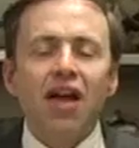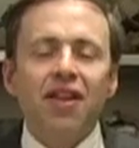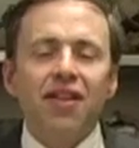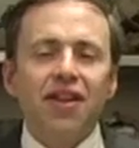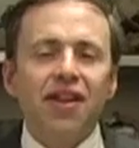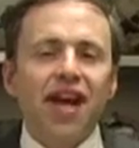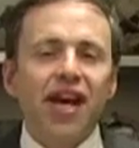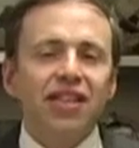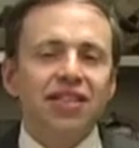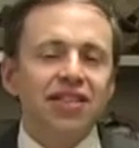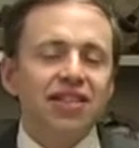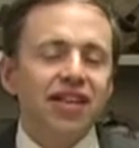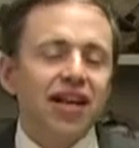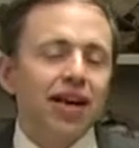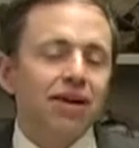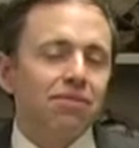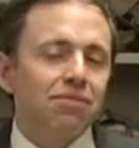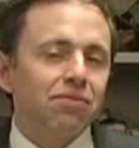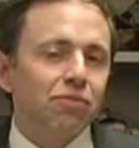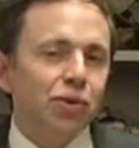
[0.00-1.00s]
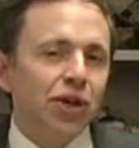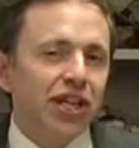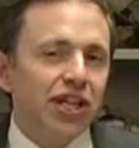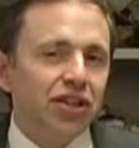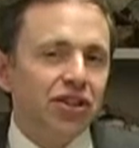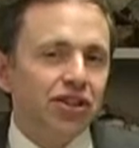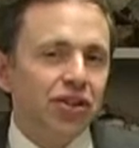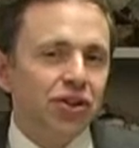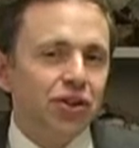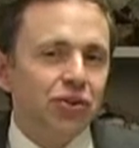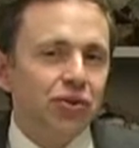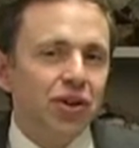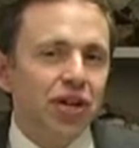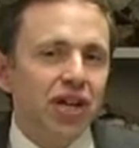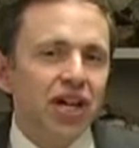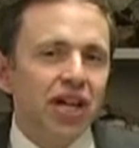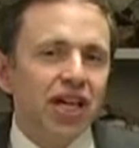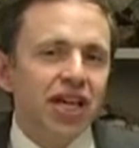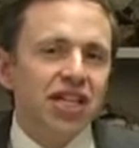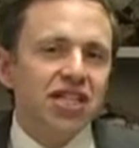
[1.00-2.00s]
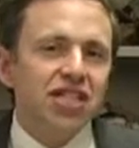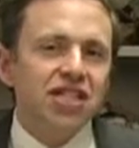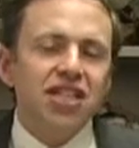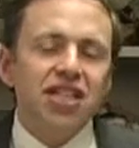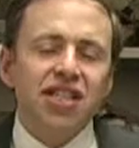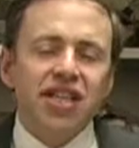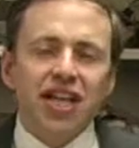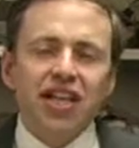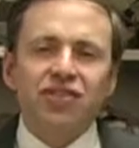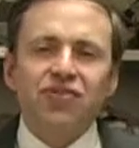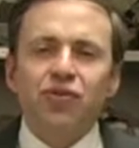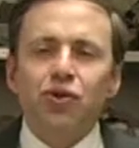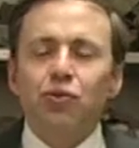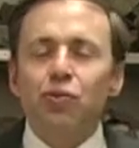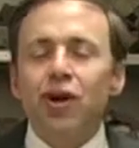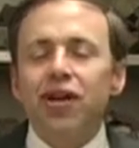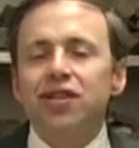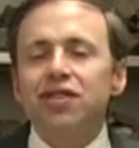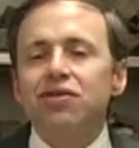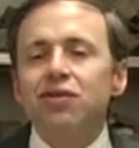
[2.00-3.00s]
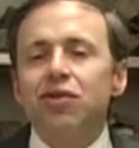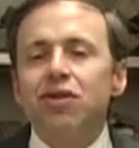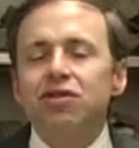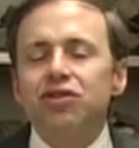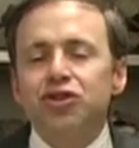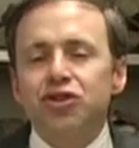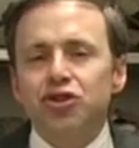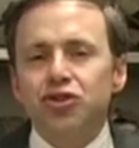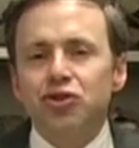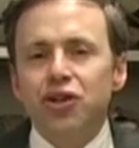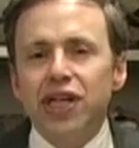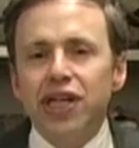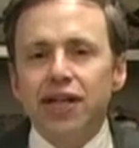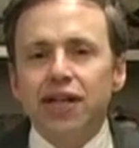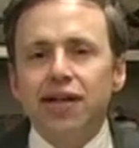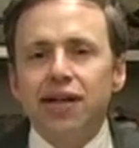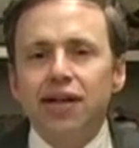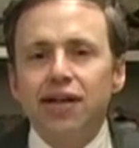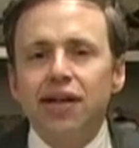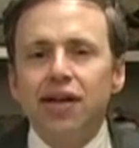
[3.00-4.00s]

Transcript: The next step we can do is to test for what is called streak.